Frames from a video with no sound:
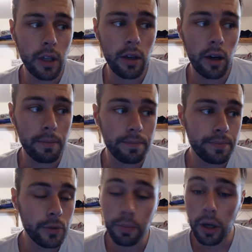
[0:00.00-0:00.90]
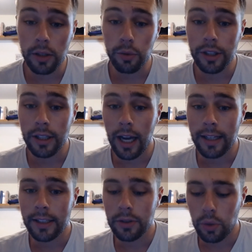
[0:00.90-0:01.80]
you'll probably really
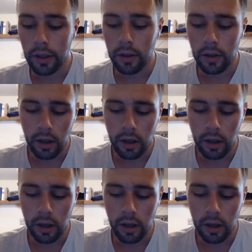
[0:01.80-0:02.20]
like this one,